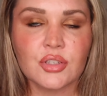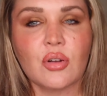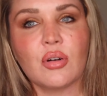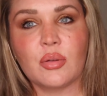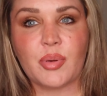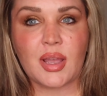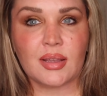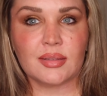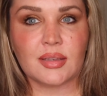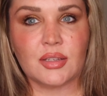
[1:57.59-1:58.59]
It all
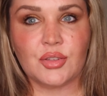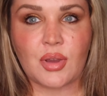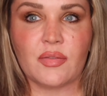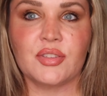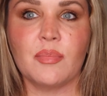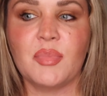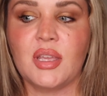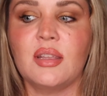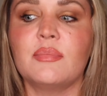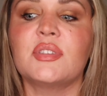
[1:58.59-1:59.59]
depends. I do have some
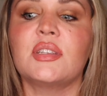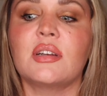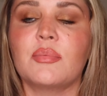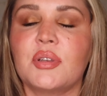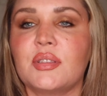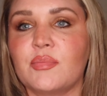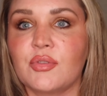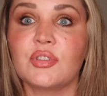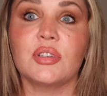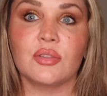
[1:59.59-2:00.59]
mediums in here, but it's
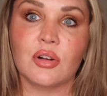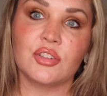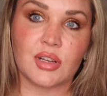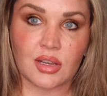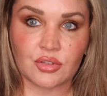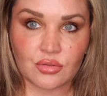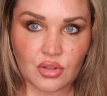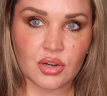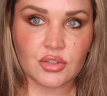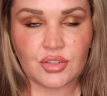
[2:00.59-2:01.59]
mostly large and extra
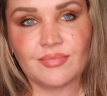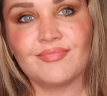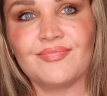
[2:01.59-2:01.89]
large.